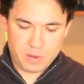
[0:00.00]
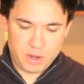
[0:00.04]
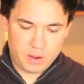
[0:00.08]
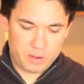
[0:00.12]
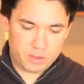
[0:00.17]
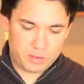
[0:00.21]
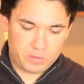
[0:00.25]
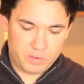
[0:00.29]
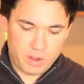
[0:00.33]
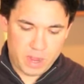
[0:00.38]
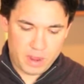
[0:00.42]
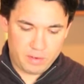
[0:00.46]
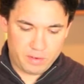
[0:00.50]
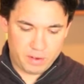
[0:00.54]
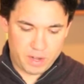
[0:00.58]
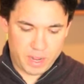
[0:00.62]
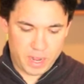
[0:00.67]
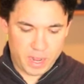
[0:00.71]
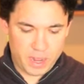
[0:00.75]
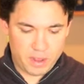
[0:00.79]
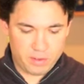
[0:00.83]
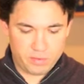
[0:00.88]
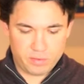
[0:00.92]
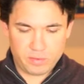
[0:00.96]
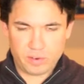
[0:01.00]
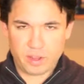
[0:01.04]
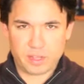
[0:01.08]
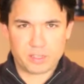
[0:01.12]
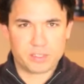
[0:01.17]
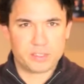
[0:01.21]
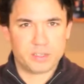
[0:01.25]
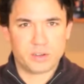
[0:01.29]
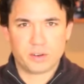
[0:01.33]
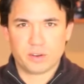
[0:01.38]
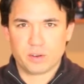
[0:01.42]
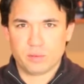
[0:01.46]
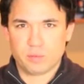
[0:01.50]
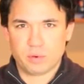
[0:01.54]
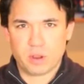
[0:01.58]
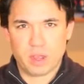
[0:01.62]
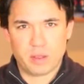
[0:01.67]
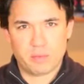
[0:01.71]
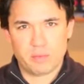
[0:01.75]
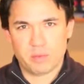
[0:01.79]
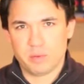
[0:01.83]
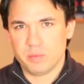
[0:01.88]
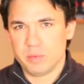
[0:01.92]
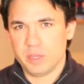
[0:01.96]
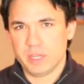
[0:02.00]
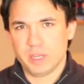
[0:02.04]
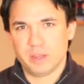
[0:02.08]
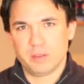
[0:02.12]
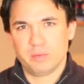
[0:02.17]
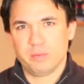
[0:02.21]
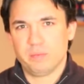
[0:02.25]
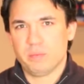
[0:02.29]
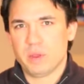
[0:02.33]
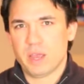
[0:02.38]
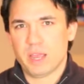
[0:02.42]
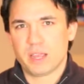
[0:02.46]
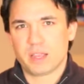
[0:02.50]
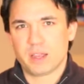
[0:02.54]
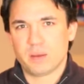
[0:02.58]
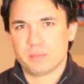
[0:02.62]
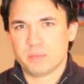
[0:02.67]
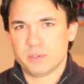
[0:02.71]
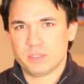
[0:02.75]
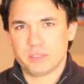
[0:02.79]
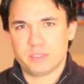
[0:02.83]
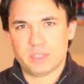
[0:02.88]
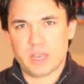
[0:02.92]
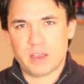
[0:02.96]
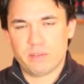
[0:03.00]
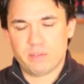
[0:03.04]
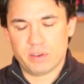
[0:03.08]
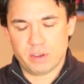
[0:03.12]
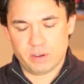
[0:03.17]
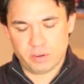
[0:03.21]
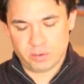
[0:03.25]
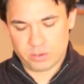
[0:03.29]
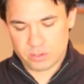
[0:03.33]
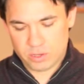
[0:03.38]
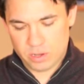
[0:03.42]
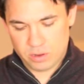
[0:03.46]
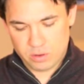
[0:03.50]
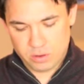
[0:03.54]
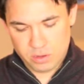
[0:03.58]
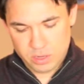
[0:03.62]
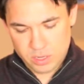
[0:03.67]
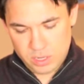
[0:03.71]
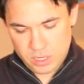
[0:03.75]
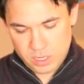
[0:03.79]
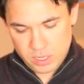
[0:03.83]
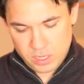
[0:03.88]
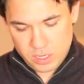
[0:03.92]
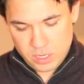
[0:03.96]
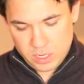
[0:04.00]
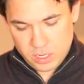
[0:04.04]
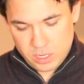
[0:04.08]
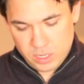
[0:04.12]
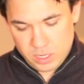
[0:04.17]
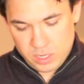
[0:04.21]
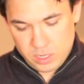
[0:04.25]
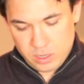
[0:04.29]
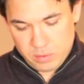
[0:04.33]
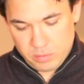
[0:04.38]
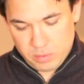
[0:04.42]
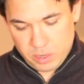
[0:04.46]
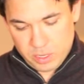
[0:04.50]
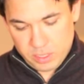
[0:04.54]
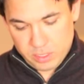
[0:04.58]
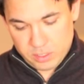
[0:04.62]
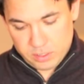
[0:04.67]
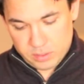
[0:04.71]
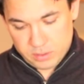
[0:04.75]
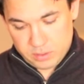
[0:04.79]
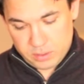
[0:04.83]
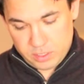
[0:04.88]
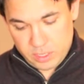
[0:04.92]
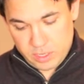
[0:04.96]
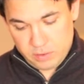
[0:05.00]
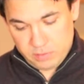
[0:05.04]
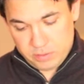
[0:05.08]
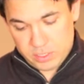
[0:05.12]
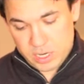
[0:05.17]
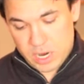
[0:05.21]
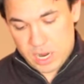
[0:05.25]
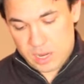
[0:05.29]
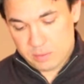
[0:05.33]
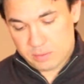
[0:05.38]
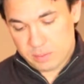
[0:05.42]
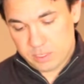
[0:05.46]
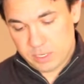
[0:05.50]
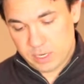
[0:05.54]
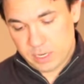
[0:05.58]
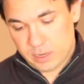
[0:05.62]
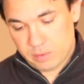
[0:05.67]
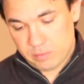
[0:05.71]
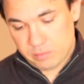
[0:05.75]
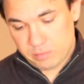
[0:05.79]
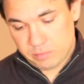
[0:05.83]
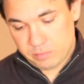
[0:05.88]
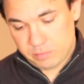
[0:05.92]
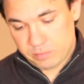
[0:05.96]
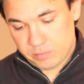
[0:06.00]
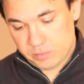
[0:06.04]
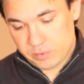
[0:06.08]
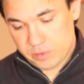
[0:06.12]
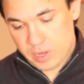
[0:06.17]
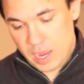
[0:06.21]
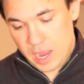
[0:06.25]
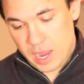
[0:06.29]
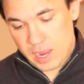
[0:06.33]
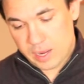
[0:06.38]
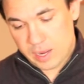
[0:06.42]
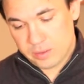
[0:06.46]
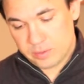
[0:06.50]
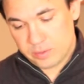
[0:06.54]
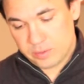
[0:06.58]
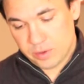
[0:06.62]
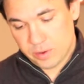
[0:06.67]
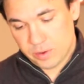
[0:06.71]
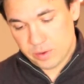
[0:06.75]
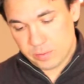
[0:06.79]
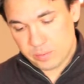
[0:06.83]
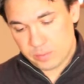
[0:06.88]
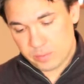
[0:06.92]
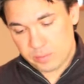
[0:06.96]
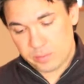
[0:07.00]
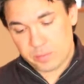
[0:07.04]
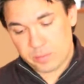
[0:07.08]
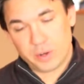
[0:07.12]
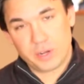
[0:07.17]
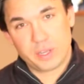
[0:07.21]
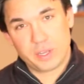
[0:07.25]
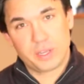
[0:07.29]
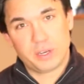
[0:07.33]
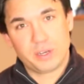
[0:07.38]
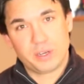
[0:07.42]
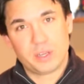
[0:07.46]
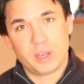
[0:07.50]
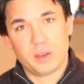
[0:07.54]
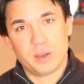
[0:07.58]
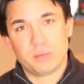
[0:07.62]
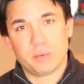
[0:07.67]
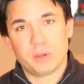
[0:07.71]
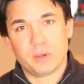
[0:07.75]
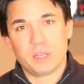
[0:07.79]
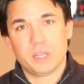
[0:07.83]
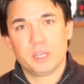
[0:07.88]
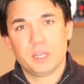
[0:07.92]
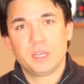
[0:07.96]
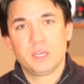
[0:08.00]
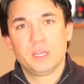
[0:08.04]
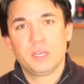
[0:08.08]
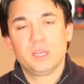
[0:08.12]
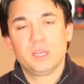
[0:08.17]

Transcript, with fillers: Now it's five and a half. Next year it'll probably be back up to seven or so. But Steve Jobs and him tied, so pretty good company.